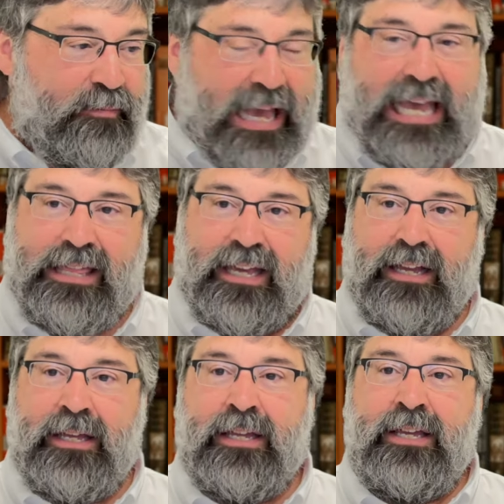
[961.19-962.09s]
bathing
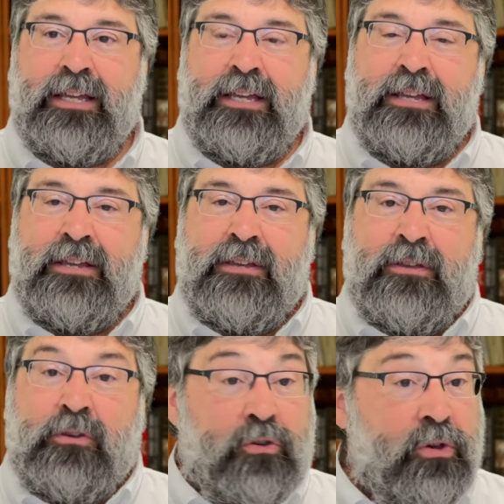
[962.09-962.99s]

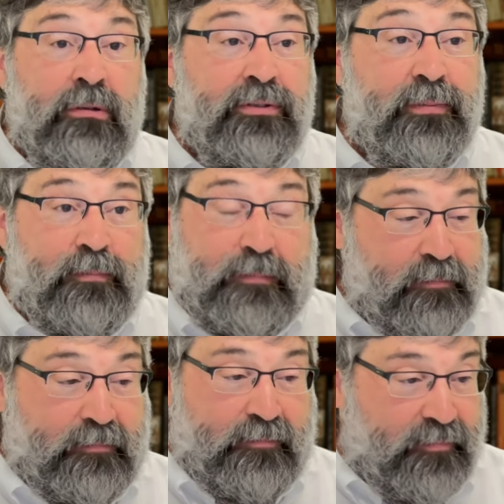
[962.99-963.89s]
you'll
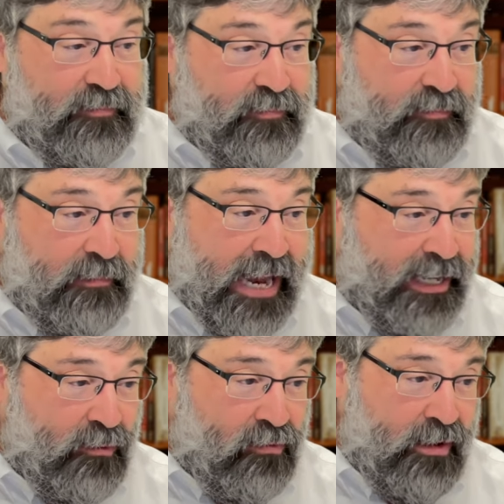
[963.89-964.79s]
men
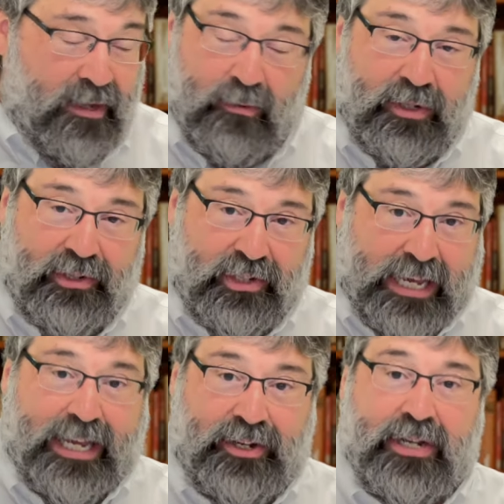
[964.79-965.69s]
and women will
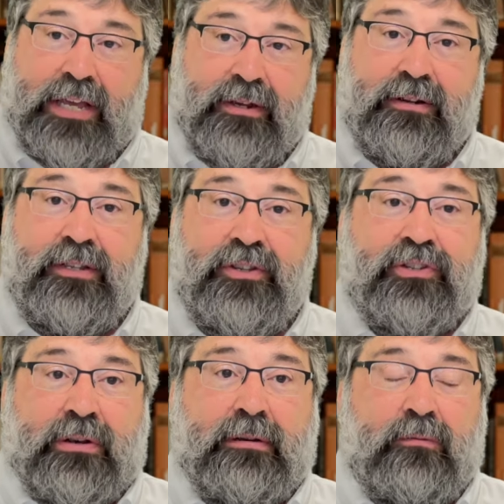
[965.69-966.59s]
see each other in
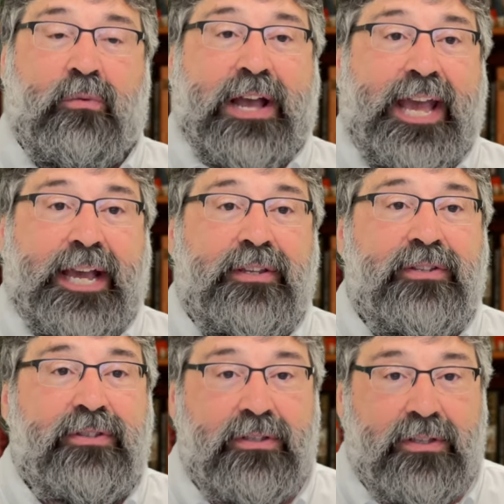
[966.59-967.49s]
certain
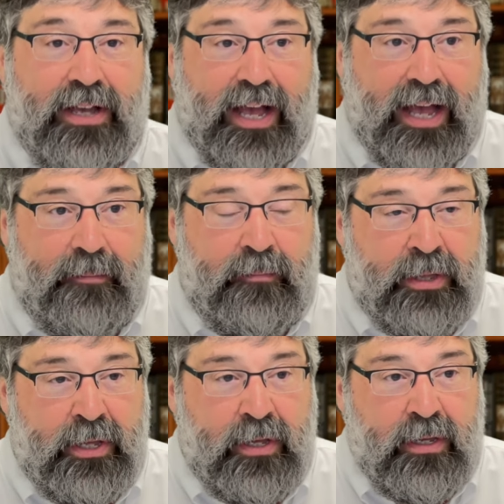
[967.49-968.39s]
ways um,
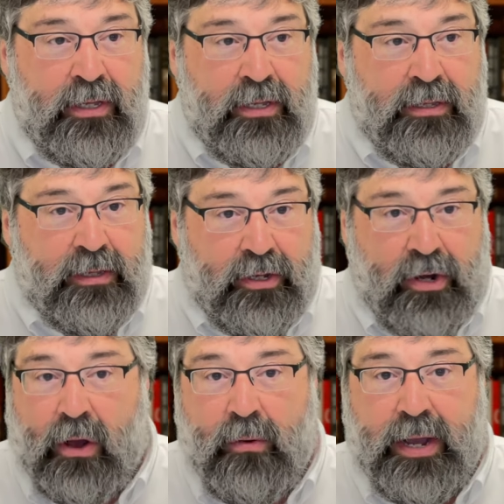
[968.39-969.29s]
you
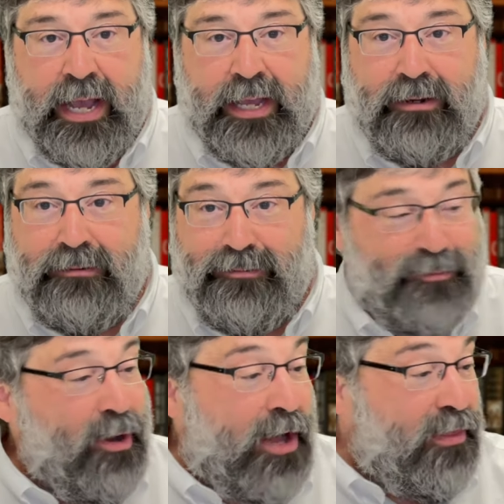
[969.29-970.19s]
know in
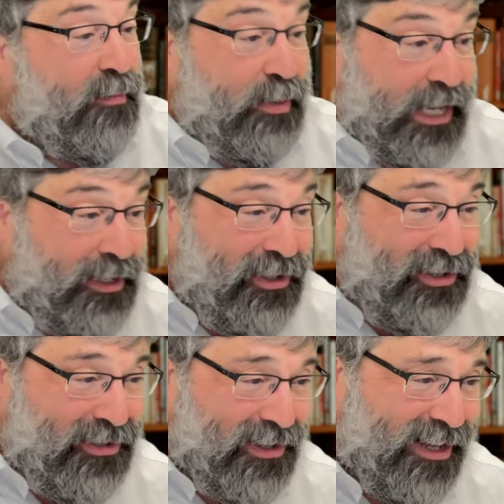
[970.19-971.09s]
on the
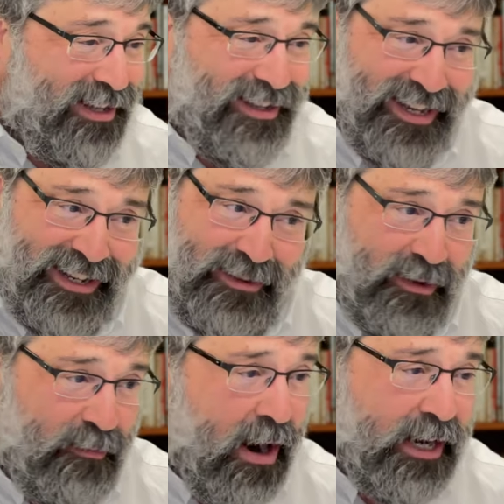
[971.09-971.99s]
beach uh, in
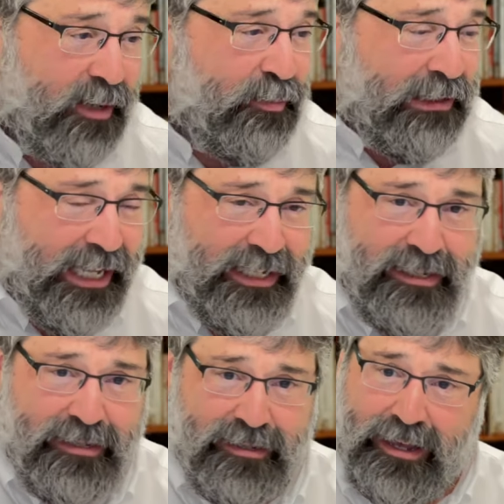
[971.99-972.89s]
the
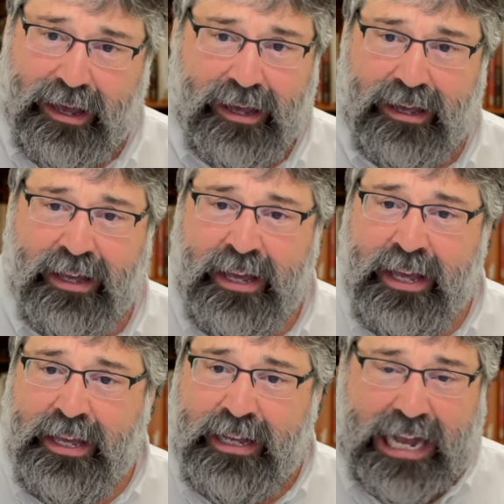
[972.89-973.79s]
marketplace uh,
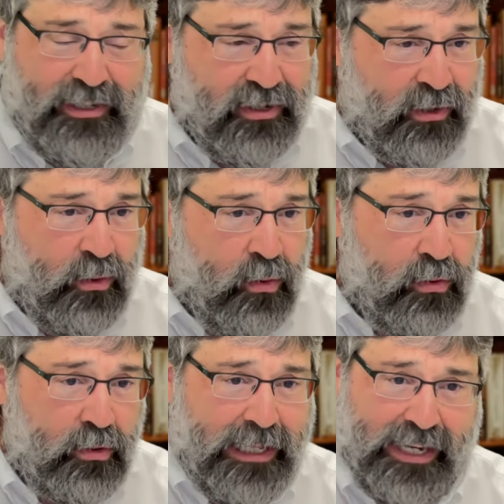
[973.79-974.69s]
at
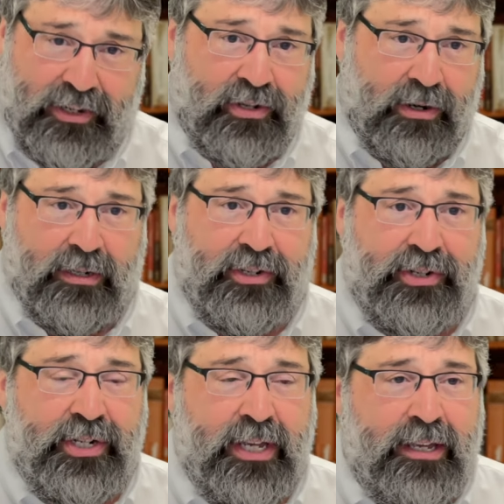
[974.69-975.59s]
school at
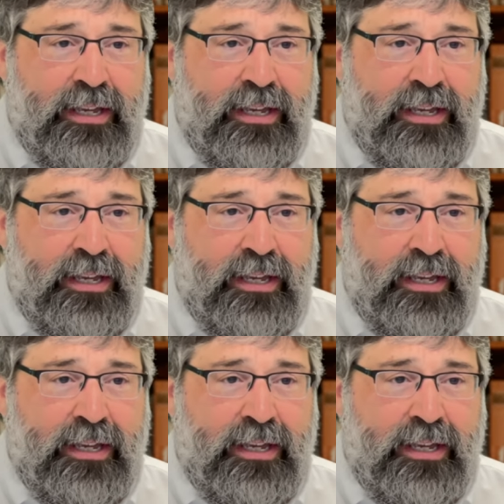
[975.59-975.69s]
church